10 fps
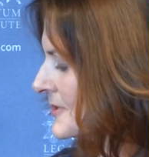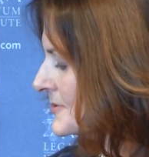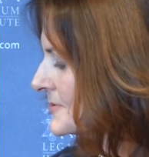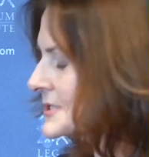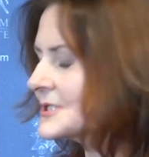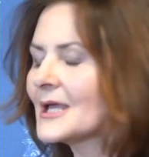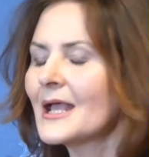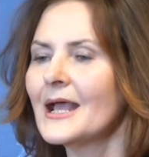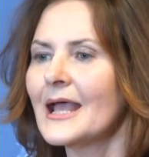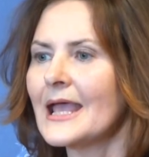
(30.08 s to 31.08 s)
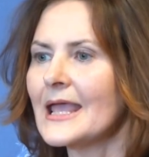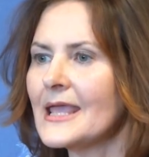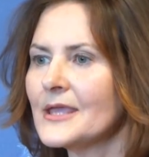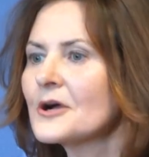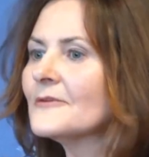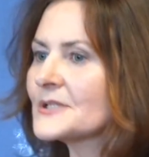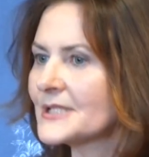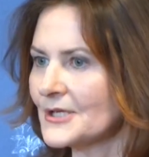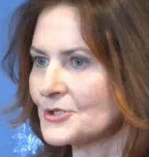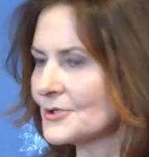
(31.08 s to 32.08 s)
host a
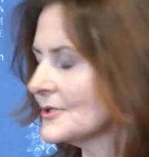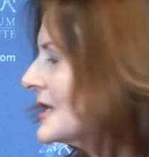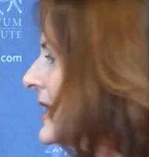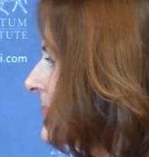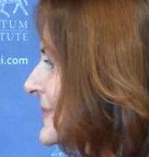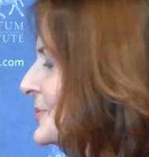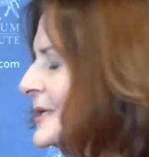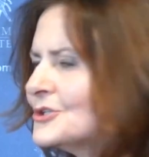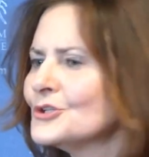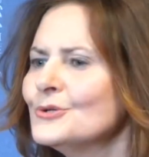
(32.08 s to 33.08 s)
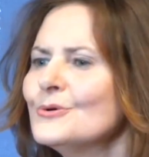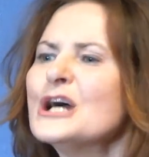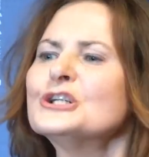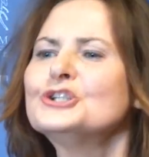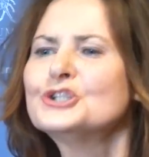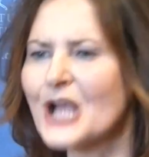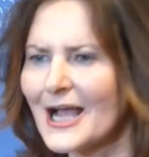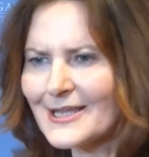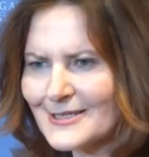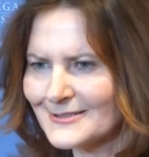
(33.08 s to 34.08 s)
conversation between two
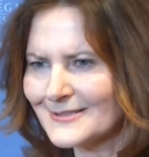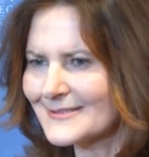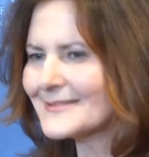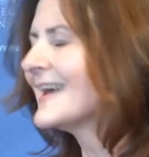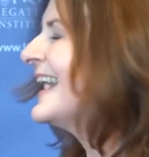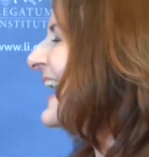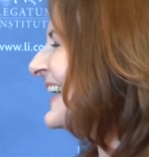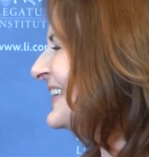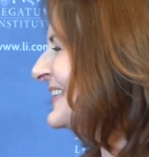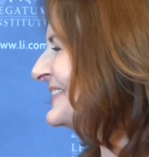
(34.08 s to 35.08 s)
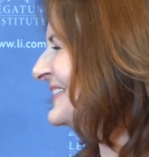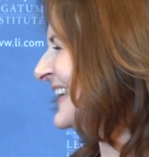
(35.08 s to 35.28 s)
giants of,